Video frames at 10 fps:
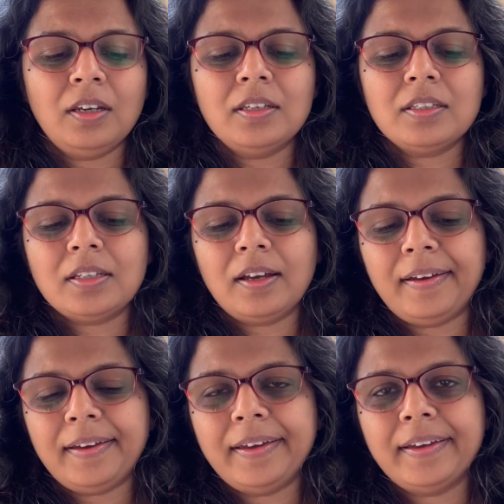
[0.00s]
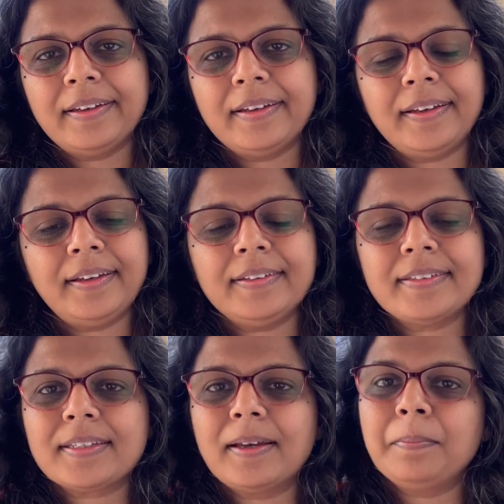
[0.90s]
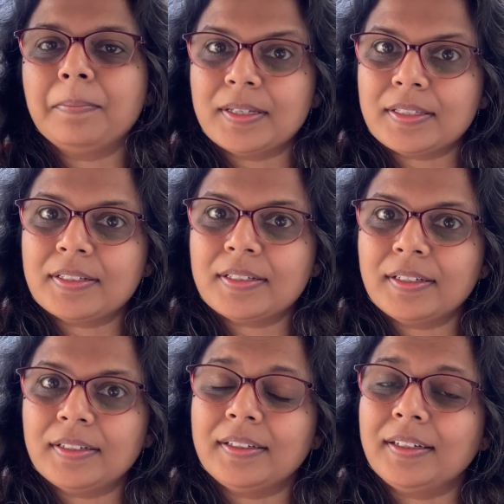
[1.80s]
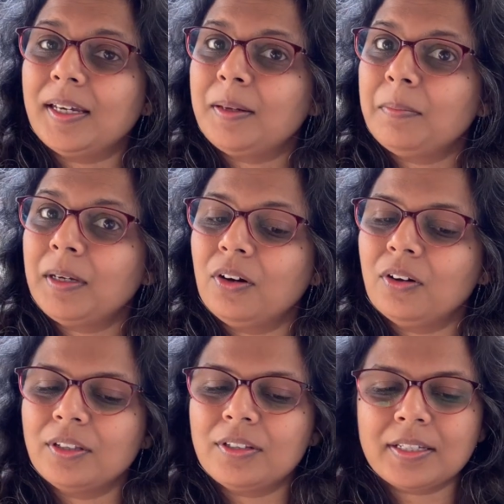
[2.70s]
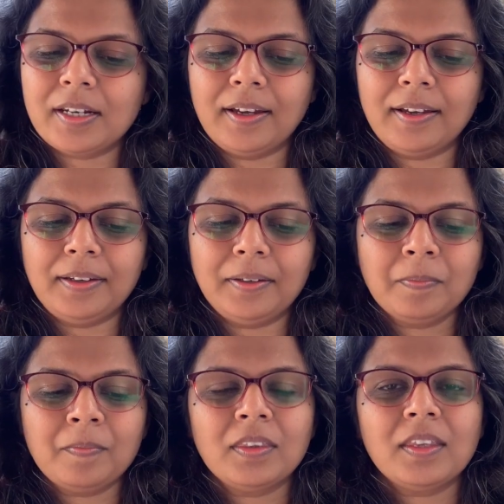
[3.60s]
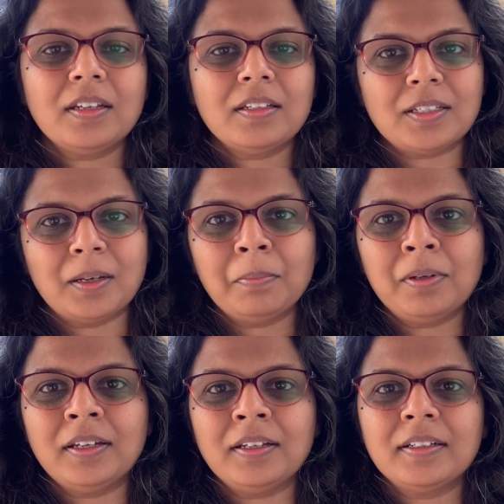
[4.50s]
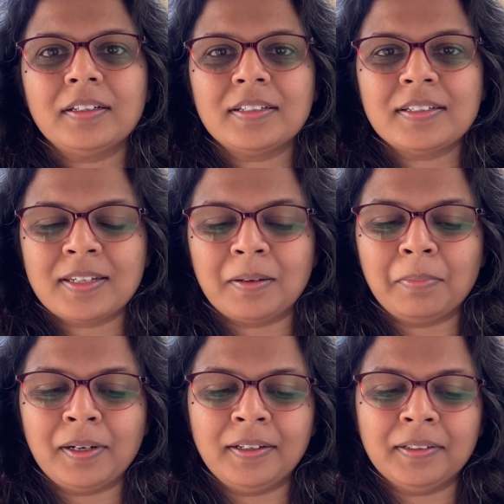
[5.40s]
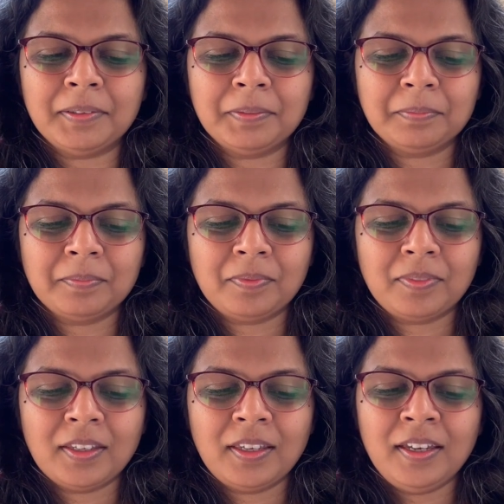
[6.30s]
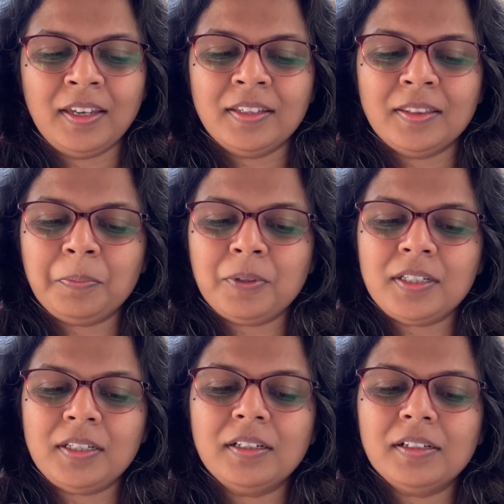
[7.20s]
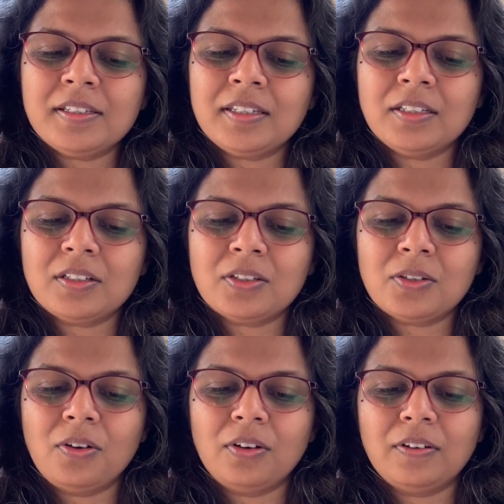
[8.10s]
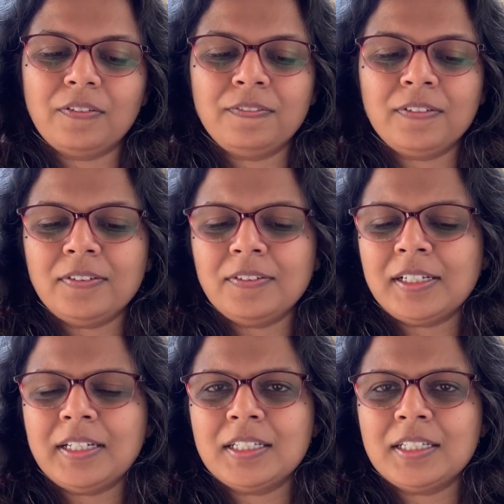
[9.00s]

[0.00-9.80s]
sigh, and some messaging, gaming on the sly, jumbling, tumbling. The pretty girl sings a song, fervently